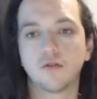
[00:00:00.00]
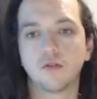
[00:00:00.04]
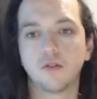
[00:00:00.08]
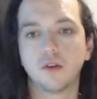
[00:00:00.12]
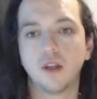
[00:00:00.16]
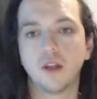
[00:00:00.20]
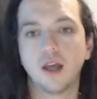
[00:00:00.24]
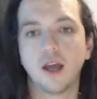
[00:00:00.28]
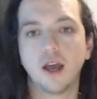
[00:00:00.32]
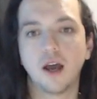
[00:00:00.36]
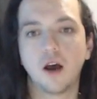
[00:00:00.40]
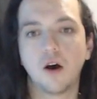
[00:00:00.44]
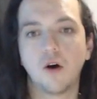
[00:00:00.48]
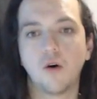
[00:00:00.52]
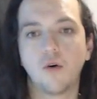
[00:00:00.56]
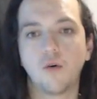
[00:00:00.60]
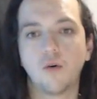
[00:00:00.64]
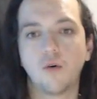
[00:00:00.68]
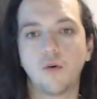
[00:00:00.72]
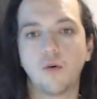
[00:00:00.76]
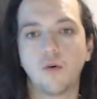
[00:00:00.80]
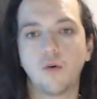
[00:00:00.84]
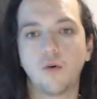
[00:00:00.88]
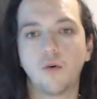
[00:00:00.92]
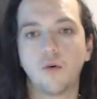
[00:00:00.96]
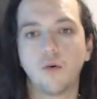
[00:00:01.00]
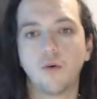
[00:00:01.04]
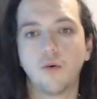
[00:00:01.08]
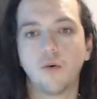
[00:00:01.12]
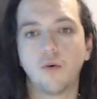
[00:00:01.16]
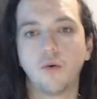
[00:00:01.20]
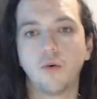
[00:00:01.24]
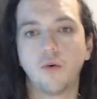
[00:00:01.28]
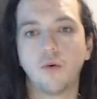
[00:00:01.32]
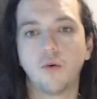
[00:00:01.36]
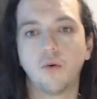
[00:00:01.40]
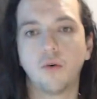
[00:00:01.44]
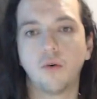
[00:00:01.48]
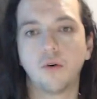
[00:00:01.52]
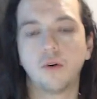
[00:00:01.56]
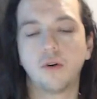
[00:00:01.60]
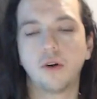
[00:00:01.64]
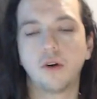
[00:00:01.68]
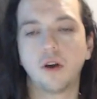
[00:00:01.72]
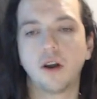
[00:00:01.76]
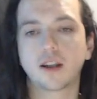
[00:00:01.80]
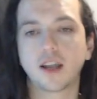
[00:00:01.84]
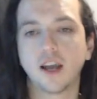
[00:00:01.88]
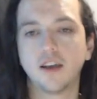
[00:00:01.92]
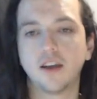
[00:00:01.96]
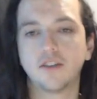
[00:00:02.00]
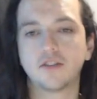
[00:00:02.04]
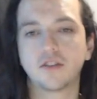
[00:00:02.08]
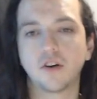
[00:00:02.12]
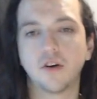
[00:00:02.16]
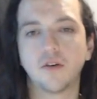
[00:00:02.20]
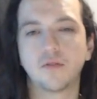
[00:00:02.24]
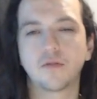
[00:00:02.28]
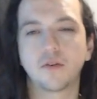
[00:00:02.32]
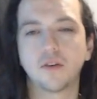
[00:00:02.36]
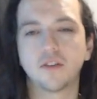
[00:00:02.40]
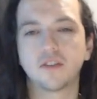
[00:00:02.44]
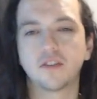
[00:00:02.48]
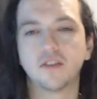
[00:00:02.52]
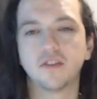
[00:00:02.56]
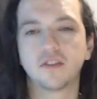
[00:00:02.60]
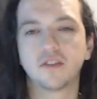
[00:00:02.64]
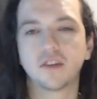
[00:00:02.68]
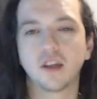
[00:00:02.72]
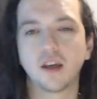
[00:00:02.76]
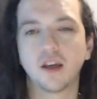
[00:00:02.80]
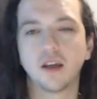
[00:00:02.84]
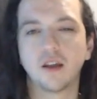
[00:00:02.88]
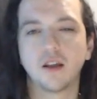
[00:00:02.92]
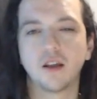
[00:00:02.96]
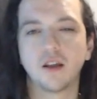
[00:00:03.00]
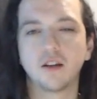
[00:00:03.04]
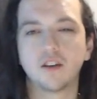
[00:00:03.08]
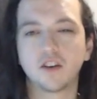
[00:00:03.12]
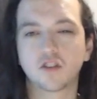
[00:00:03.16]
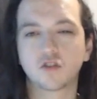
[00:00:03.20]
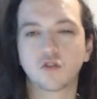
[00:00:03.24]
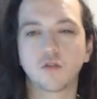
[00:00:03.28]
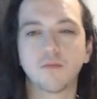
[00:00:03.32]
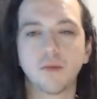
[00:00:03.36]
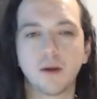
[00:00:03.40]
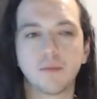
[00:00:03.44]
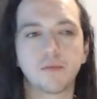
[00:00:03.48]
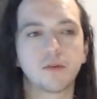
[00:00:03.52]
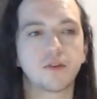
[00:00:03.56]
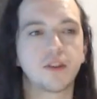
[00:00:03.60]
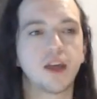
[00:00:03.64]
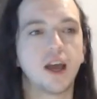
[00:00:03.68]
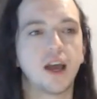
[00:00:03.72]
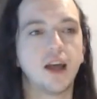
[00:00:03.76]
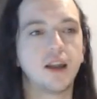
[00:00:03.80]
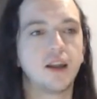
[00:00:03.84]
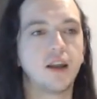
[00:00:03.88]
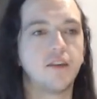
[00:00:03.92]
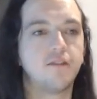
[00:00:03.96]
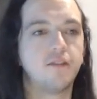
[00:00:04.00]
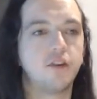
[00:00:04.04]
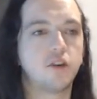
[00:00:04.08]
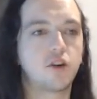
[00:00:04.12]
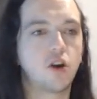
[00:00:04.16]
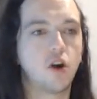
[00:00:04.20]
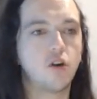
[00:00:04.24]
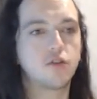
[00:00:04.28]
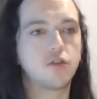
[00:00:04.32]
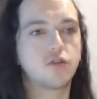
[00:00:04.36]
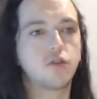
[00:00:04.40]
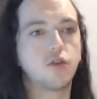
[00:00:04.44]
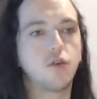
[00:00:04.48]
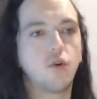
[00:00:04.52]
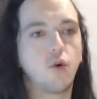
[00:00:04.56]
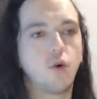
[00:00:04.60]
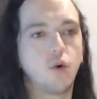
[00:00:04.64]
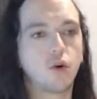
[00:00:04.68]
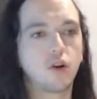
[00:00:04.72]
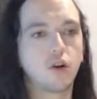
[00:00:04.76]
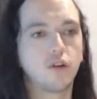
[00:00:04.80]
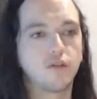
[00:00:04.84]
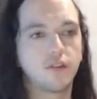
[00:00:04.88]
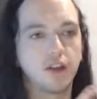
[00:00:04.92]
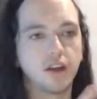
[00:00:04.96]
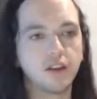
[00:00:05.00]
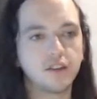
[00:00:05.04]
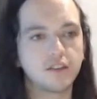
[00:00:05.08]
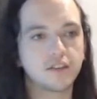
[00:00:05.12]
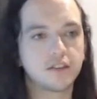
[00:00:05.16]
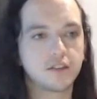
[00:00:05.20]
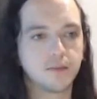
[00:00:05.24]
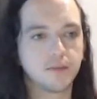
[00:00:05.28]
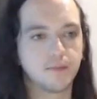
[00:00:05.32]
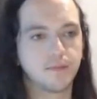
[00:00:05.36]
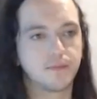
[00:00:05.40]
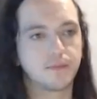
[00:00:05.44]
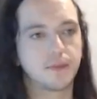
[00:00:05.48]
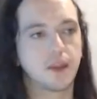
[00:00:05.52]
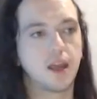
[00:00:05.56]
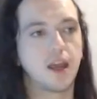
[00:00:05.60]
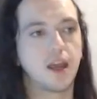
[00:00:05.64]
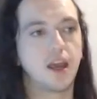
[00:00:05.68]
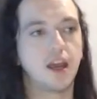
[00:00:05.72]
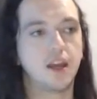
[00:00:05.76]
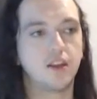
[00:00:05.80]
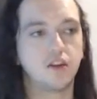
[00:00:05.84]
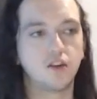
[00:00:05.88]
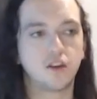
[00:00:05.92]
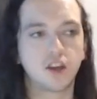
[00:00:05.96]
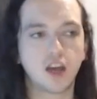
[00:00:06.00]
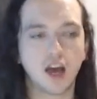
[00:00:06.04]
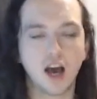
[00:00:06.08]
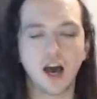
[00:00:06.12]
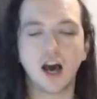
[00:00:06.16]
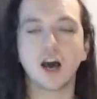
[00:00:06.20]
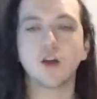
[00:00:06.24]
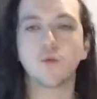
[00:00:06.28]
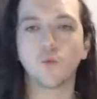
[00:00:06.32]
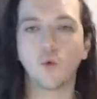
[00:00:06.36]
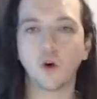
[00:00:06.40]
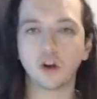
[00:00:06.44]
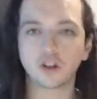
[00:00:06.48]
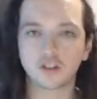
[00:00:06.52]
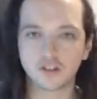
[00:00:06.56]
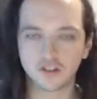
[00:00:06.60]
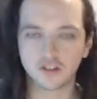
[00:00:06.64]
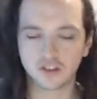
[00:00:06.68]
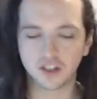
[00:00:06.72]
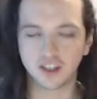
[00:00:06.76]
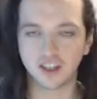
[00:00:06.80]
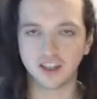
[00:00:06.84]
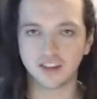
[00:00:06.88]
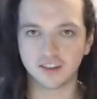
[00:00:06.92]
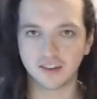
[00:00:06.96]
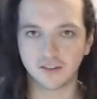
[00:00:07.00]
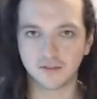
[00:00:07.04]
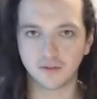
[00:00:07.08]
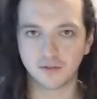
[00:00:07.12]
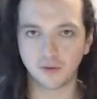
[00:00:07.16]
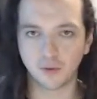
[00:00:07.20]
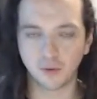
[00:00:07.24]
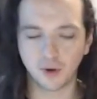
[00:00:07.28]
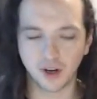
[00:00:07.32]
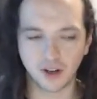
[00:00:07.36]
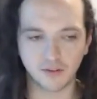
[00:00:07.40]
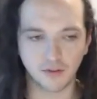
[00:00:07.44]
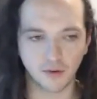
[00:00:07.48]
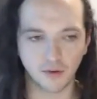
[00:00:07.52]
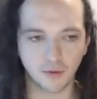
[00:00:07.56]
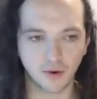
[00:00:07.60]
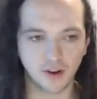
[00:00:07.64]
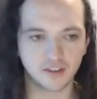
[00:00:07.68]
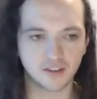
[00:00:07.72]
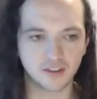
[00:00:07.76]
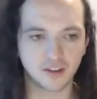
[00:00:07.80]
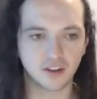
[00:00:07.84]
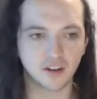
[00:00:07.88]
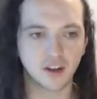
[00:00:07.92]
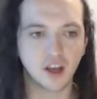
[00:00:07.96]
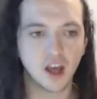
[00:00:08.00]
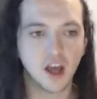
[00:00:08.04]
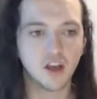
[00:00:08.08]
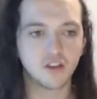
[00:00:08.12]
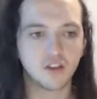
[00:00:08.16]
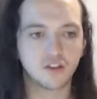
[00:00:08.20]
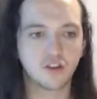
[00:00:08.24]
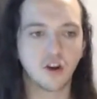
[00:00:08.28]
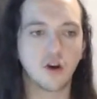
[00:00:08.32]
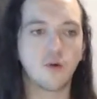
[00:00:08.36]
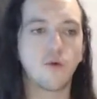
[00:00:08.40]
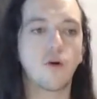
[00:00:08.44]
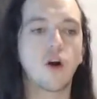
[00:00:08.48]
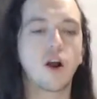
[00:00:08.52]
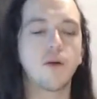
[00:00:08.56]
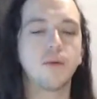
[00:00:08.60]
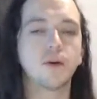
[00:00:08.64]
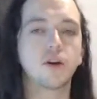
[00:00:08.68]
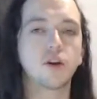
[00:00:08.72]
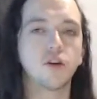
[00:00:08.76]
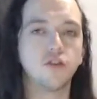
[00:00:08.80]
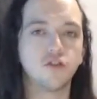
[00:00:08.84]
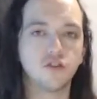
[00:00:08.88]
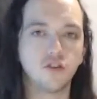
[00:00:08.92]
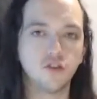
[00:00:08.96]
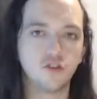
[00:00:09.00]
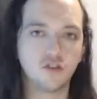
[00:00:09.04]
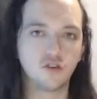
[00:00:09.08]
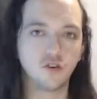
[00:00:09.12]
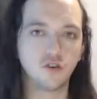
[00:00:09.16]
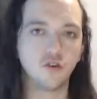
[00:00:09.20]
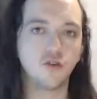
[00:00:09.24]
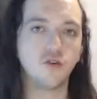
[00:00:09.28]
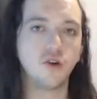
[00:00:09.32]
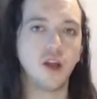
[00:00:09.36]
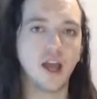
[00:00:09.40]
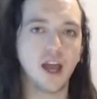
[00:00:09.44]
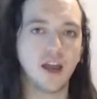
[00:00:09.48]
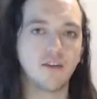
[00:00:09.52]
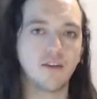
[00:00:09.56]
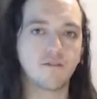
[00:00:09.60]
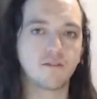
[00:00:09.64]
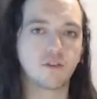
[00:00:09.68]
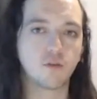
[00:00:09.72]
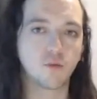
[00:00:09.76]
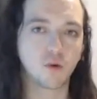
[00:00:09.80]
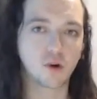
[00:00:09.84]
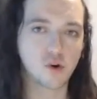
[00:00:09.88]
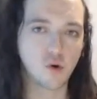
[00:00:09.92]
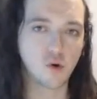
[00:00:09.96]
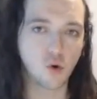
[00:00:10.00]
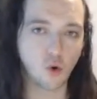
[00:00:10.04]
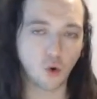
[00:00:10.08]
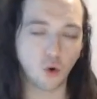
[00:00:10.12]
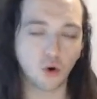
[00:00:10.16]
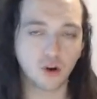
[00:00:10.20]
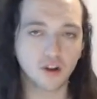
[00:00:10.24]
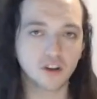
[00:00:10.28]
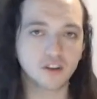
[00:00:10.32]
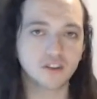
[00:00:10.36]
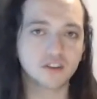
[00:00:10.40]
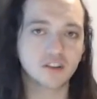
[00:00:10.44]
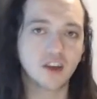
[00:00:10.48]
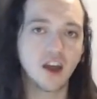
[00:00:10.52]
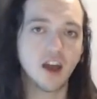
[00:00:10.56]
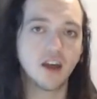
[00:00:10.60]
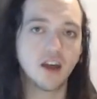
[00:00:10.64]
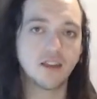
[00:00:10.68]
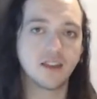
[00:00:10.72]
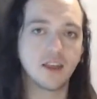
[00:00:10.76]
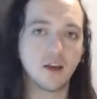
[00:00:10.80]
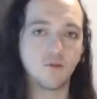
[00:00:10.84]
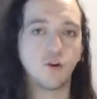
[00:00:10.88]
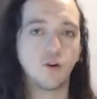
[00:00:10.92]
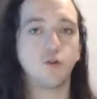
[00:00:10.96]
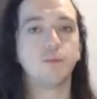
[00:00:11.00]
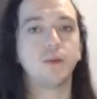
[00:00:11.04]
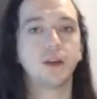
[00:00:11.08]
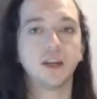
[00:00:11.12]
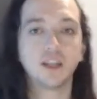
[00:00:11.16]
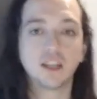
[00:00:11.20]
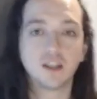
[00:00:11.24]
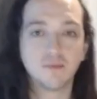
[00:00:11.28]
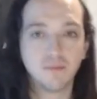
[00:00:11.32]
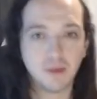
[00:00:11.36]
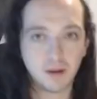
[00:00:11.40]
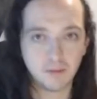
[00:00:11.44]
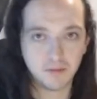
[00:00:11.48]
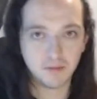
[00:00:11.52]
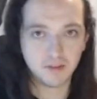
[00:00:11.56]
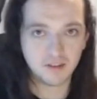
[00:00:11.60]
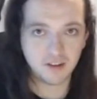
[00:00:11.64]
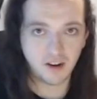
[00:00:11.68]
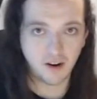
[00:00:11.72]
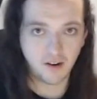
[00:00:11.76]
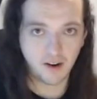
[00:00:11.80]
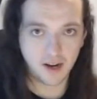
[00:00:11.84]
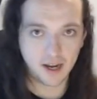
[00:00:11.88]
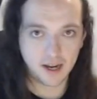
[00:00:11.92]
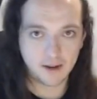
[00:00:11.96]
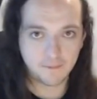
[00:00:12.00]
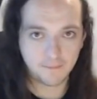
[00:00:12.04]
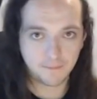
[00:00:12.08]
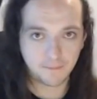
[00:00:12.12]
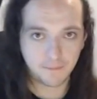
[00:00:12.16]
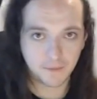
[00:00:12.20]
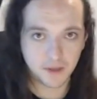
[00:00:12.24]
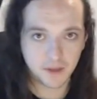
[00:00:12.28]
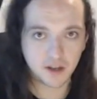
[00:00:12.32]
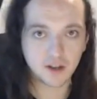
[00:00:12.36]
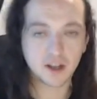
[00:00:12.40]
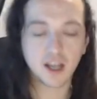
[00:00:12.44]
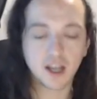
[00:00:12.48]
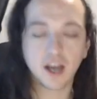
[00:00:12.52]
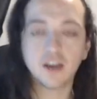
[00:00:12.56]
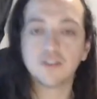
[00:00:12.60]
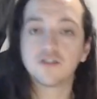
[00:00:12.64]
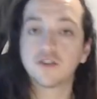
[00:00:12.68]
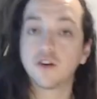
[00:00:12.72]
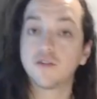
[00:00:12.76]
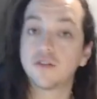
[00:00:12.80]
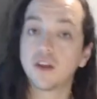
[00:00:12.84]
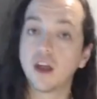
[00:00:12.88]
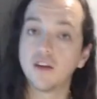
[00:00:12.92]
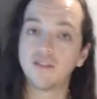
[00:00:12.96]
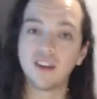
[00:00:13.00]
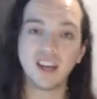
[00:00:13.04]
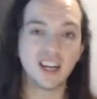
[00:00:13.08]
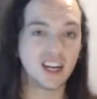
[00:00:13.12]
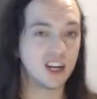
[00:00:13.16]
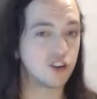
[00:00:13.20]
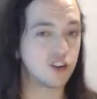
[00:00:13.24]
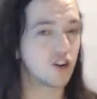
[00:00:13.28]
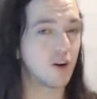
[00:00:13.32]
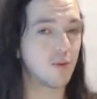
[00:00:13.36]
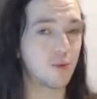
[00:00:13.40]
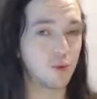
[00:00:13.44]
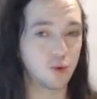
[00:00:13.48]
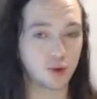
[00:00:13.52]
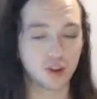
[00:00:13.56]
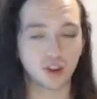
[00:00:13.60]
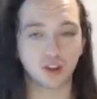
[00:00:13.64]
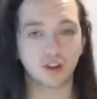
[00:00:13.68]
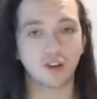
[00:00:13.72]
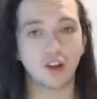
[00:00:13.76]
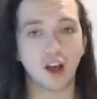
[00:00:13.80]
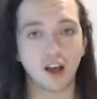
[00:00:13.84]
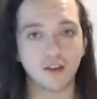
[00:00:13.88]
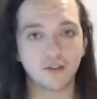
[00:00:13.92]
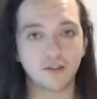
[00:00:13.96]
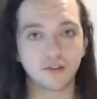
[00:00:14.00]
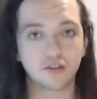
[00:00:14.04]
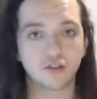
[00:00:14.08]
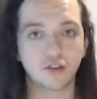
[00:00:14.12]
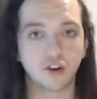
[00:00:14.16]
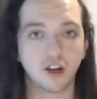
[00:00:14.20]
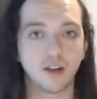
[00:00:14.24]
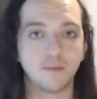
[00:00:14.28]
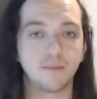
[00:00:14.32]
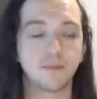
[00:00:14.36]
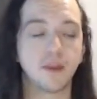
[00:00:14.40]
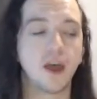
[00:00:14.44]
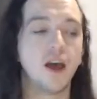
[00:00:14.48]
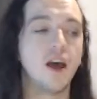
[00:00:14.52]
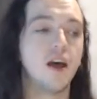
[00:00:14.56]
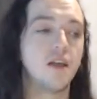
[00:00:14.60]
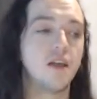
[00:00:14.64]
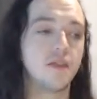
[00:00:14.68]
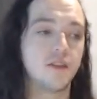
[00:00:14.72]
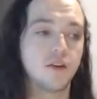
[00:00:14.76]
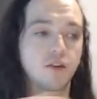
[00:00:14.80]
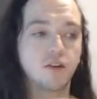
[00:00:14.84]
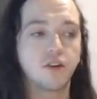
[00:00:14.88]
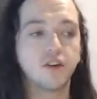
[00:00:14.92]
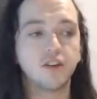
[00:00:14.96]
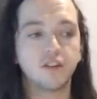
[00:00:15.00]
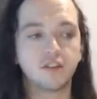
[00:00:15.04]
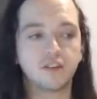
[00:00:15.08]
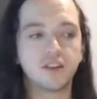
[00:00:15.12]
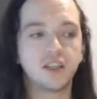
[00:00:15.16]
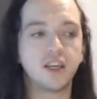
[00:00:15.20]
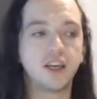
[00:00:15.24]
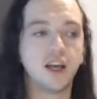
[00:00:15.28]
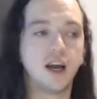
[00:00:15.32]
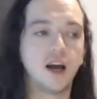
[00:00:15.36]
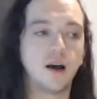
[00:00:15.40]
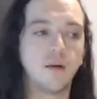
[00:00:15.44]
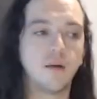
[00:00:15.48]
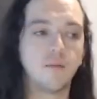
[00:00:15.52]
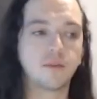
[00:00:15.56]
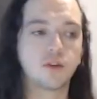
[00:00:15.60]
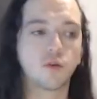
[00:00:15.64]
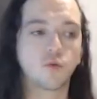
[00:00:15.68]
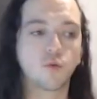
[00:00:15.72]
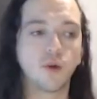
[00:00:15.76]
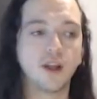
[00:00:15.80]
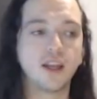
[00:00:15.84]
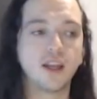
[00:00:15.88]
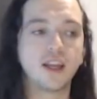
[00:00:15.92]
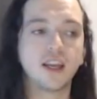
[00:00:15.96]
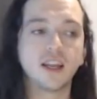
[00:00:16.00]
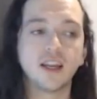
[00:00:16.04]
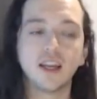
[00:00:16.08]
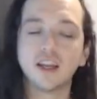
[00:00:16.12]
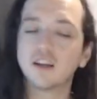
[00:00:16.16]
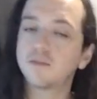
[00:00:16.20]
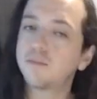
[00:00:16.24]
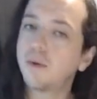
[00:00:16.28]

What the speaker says: Now, okay, so for instance, just remember that if you go through all of this and you can't watch the lesson for whatever reason, don't worry, because you do have the recordings that will be in the members area. Okay, so if you have any trouble with the live stream, there is the reconnect